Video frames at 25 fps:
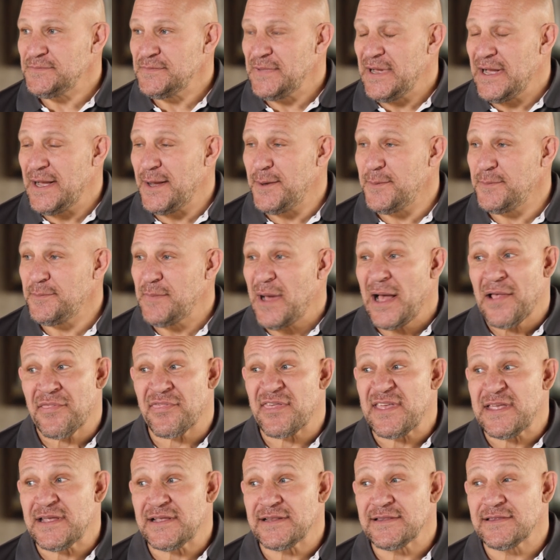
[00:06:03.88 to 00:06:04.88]
I
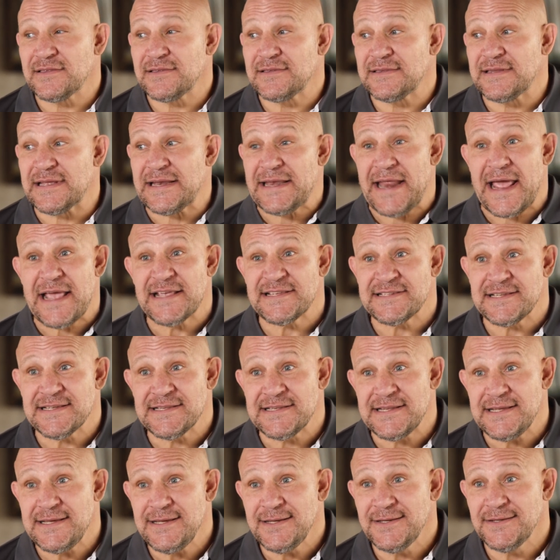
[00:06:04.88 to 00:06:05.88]
think
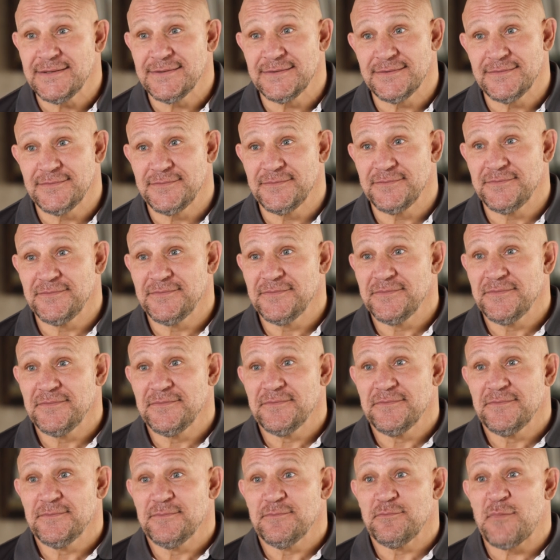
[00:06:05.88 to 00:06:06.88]
tenacity,
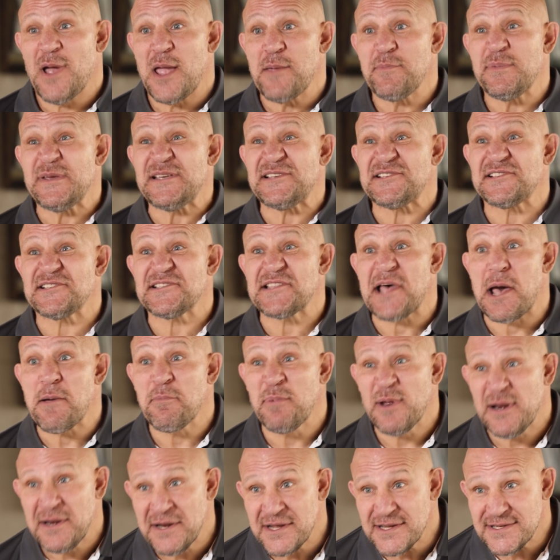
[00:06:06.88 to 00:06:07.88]
maybe
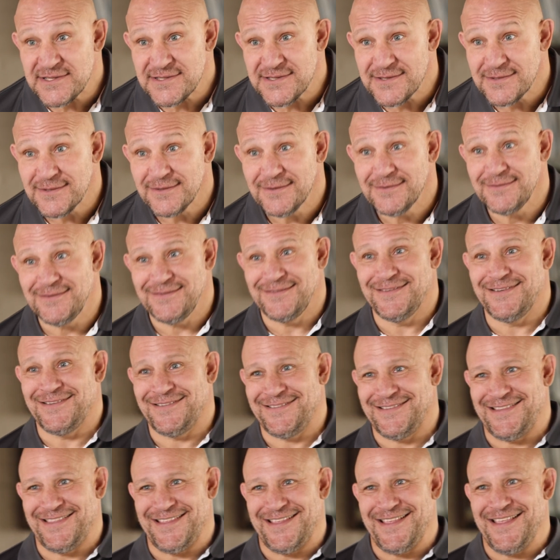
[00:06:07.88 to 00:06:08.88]
stubbornness.
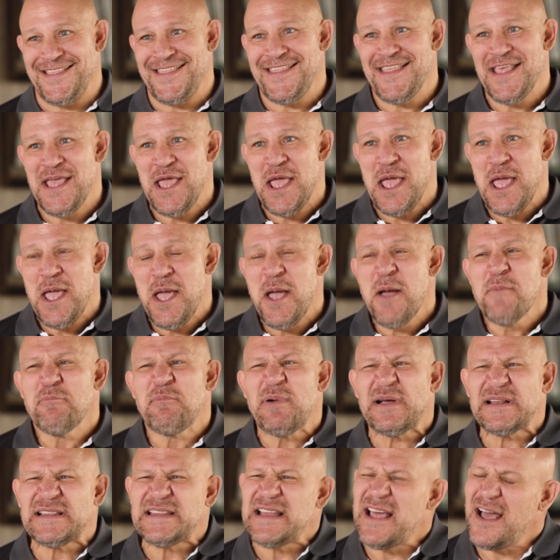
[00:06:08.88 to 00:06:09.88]

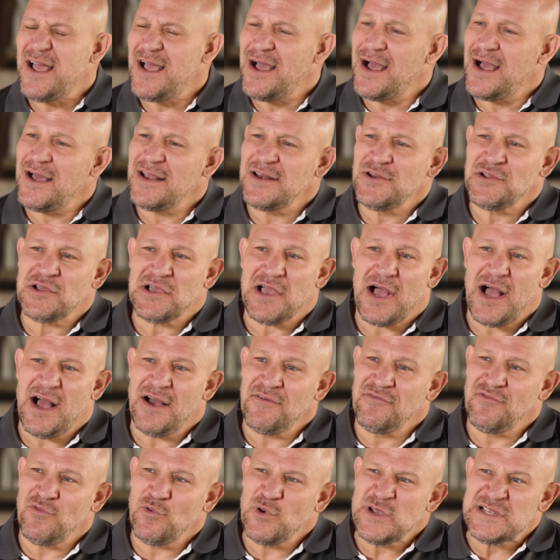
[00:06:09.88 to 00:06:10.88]
But no, look,
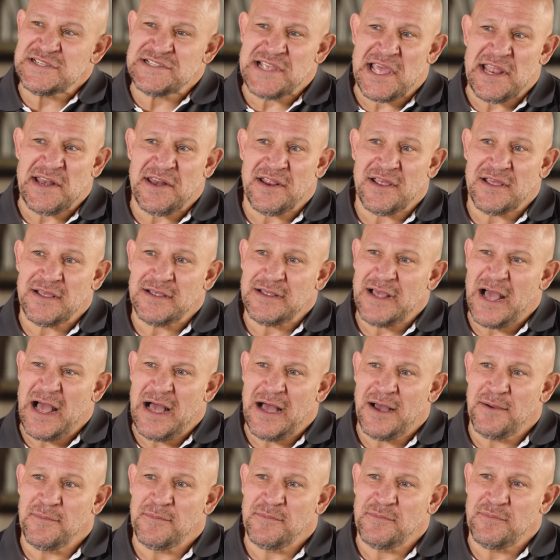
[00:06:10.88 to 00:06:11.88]
I've always had
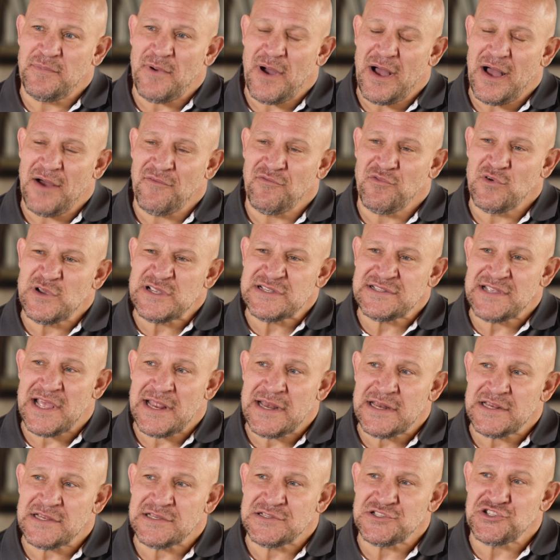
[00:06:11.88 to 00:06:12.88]

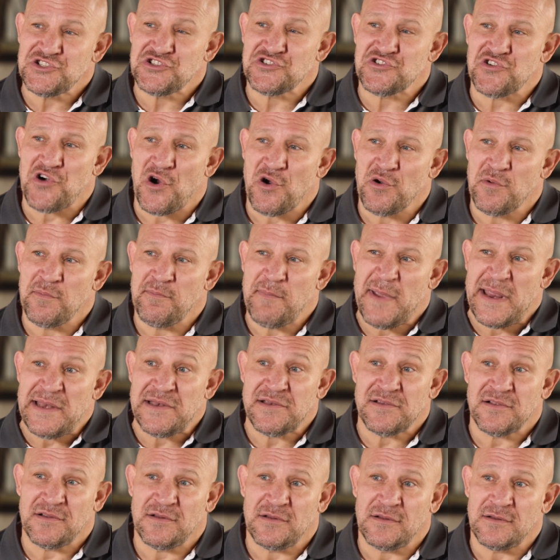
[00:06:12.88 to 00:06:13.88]
a strong
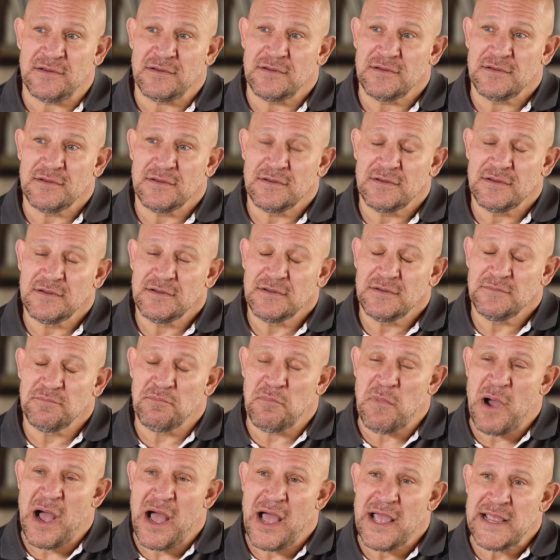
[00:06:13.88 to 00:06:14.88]
mental
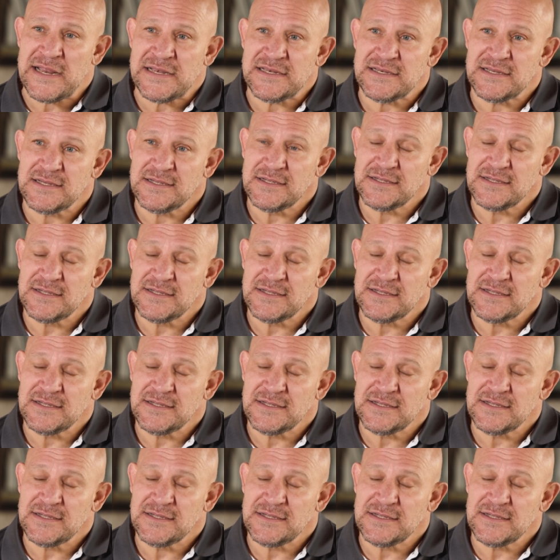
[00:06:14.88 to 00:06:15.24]
mind,